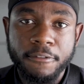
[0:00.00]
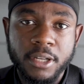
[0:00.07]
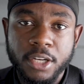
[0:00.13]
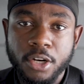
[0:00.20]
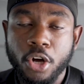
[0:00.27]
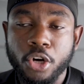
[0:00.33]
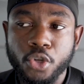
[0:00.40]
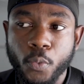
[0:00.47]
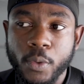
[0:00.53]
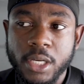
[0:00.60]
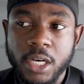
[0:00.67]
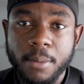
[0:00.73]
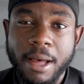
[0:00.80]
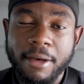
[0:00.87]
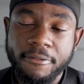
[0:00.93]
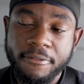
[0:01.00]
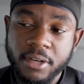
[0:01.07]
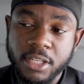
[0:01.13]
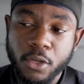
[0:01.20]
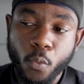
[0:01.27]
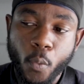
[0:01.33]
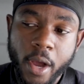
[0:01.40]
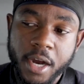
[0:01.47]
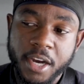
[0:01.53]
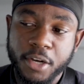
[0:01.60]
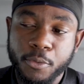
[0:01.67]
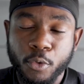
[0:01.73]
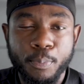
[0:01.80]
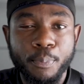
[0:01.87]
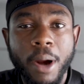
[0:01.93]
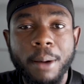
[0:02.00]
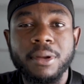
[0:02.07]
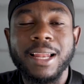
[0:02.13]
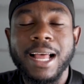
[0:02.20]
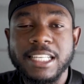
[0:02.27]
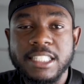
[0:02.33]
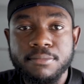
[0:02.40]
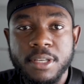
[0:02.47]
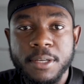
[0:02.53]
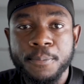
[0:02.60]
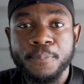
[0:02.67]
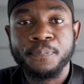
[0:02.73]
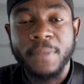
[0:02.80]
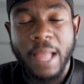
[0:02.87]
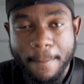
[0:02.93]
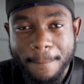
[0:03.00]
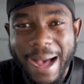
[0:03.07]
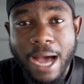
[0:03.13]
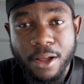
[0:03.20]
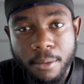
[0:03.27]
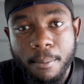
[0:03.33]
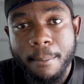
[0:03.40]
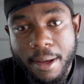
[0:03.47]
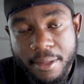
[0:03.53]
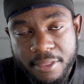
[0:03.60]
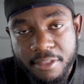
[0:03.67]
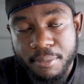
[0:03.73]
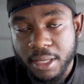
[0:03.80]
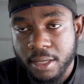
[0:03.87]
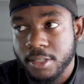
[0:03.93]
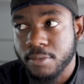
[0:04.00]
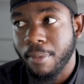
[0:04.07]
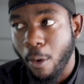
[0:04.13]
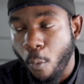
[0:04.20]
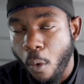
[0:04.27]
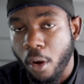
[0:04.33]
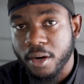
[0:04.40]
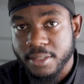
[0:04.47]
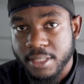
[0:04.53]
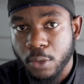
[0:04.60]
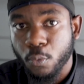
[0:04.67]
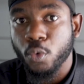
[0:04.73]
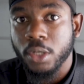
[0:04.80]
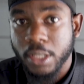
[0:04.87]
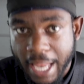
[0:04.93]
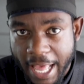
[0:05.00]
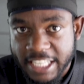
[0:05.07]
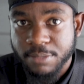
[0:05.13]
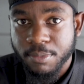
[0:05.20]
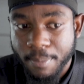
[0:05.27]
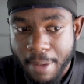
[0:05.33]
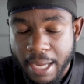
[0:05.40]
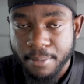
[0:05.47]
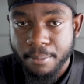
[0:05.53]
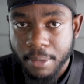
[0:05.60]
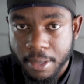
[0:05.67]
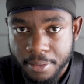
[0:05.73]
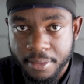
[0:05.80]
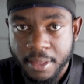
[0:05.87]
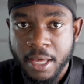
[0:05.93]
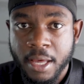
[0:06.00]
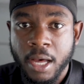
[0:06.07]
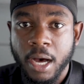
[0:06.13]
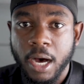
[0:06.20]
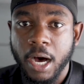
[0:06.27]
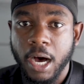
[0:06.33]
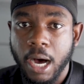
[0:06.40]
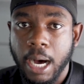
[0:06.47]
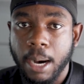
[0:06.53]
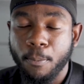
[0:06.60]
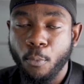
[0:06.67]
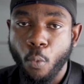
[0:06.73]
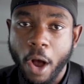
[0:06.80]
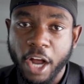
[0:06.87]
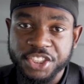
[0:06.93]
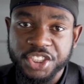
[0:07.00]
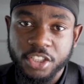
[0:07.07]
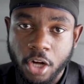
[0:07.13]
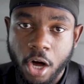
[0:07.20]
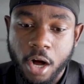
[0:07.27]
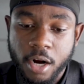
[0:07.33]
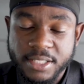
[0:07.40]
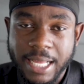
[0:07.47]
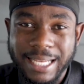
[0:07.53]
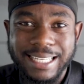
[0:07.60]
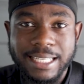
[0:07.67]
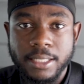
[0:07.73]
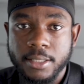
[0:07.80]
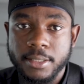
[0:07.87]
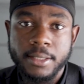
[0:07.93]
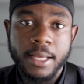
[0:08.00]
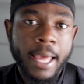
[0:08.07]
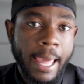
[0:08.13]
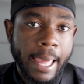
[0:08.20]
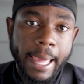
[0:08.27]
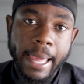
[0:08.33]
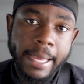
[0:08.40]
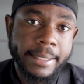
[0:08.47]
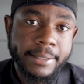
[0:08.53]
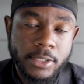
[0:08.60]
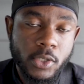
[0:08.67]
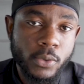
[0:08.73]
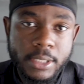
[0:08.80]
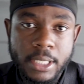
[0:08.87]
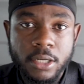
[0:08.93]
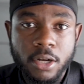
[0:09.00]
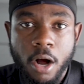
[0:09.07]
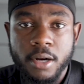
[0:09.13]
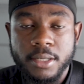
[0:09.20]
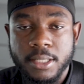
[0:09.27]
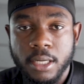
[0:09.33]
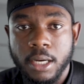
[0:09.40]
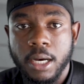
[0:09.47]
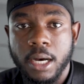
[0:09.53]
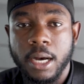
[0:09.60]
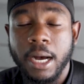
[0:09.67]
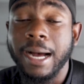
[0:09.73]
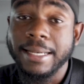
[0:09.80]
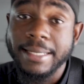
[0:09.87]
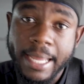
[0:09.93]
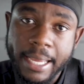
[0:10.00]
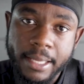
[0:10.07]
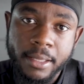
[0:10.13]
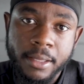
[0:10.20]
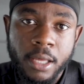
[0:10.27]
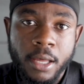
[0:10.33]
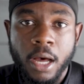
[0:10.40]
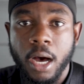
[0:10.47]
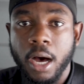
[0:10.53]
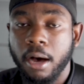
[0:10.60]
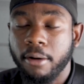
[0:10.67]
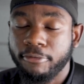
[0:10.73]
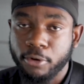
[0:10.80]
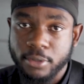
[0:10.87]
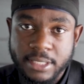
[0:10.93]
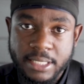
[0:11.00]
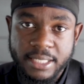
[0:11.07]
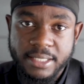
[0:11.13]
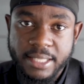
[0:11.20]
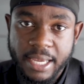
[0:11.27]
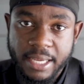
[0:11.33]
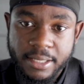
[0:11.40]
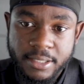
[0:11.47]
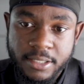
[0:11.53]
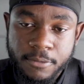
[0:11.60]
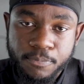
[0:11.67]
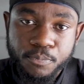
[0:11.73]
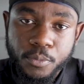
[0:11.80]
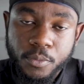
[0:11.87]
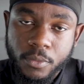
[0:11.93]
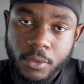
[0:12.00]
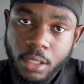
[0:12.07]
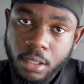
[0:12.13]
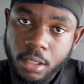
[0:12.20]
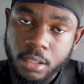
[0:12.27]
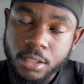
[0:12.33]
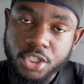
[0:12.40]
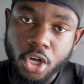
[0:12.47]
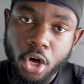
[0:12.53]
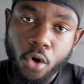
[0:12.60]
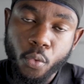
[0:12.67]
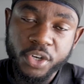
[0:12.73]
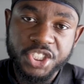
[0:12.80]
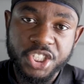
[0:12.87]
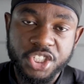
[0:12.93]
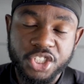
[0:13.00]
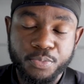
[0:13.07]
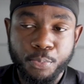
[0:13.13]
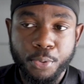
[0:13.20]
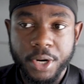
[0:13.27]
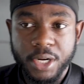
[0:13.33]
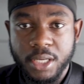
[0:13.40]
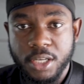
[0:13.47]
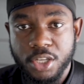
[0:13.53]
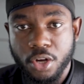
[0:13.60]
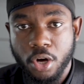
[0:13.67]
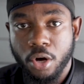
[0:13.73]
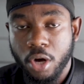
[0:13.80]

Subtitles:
fill it all the way up. I filled it where it would probably last me about a month, because my water tank would last me about a month, washing cars, at least 8 to 10 cars a day for 6 days. So which is pretty,